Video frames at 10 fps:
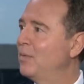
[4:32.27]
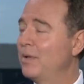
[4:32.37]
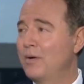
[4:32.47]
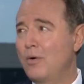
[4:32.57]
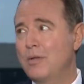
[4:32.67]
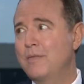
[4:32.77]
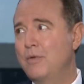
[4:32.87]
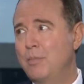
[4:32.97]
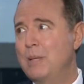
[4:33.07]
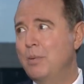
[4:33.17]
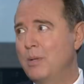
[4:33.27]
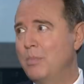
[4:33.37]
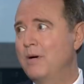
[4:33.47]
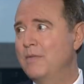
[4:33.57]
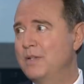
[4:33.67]
Well, there are only a few people yeah.
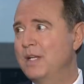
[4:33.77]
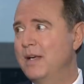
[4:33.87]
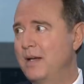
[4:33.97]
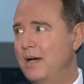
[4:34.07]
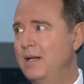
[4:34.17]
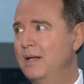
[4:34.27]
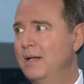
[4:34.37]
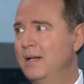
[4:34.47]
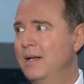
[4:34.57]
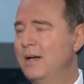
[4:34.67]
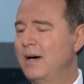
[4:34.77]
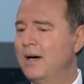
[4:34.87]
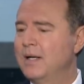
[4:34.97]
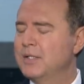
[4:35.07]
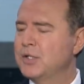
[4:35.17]
above the DNI.
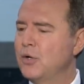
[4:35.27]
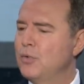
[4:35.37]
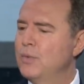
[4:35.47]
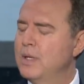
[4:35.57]
Uh, so